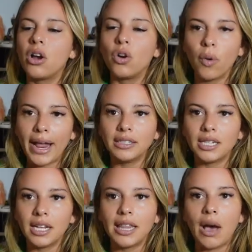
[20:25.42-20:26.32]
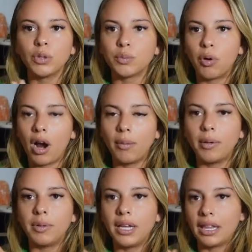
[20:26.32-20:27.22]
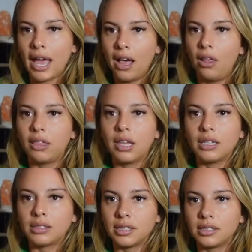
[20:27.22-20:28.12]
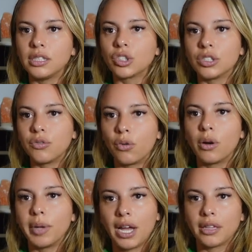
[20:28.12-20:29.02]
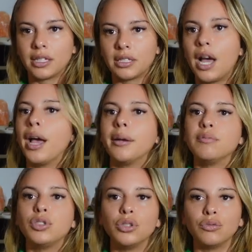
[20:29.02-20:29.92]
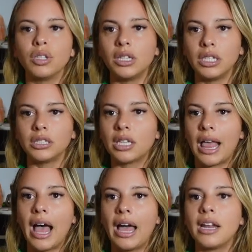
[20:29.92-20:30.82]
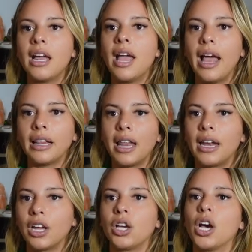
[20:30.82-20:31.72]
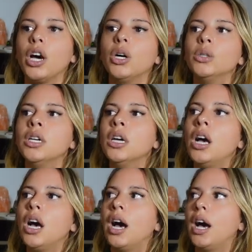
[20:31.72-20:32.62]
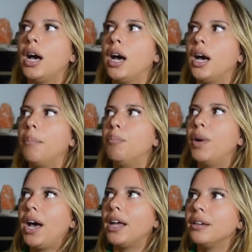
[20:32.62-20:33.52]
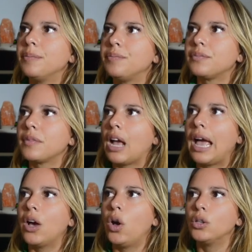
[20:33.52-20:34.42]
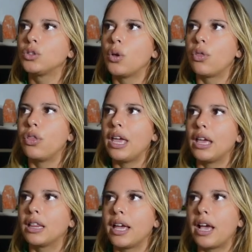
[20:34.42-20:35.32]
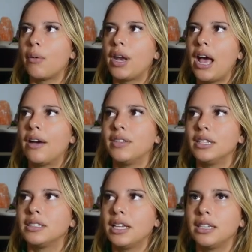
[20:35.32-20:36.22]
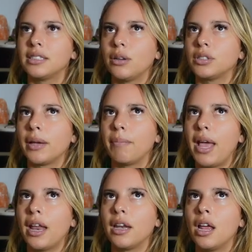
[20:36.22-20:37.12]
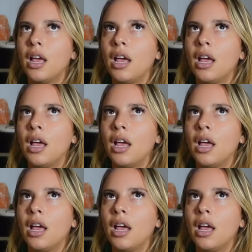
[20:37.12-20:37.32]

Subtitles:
granted, that was probably the healthiest decision for me at the time to release that and let it go. But I also think like I would have these things. I was like, man,